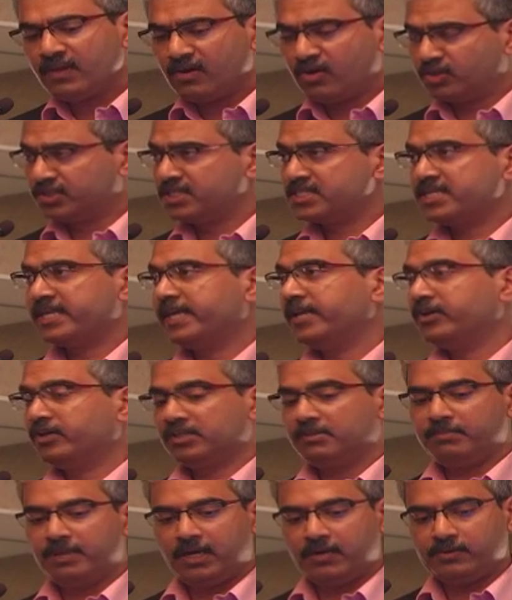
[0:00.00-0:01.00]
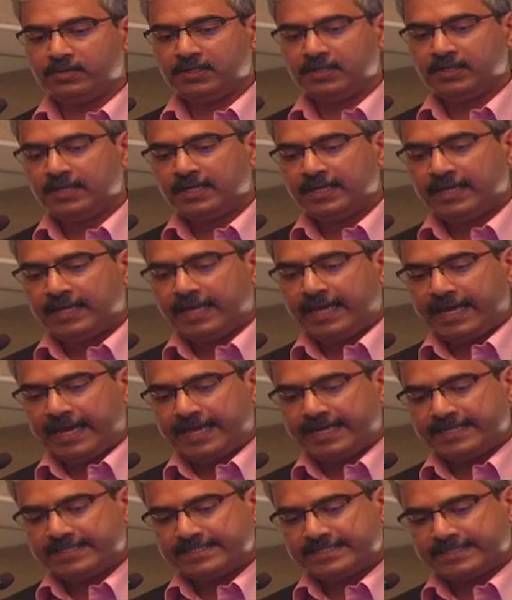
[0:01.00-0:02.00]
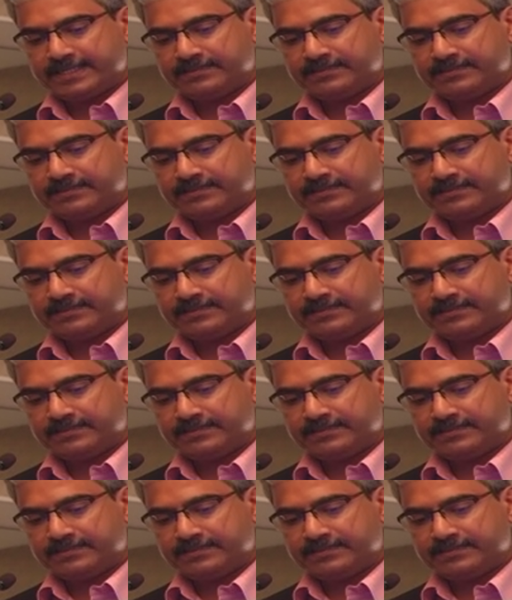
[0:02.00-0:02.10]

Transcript: or the skin or the bowel. And